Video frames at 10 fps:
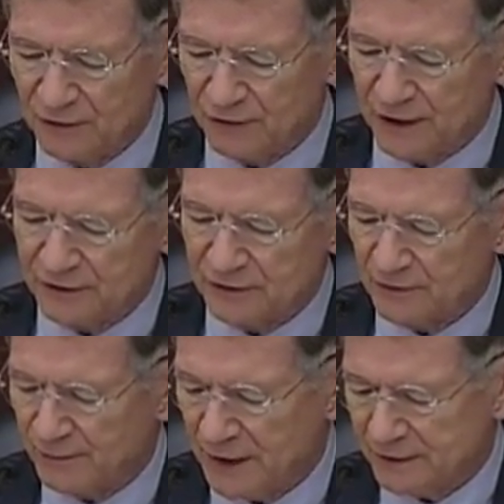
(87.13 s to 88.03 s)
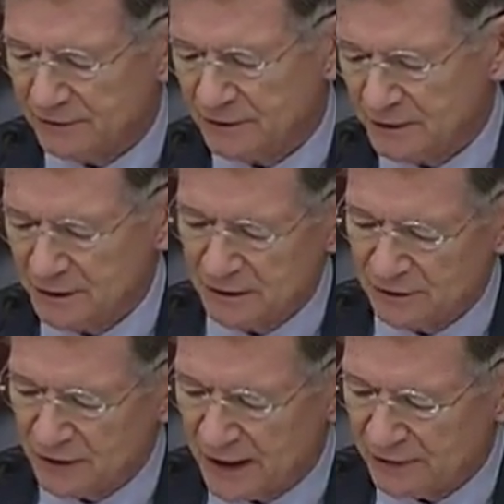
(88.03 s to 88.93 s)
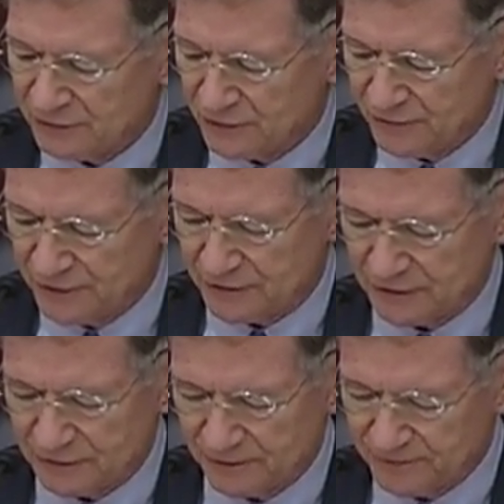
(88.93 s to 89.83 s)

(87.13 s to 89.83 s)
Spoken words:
ranging from medicine to astrophysics.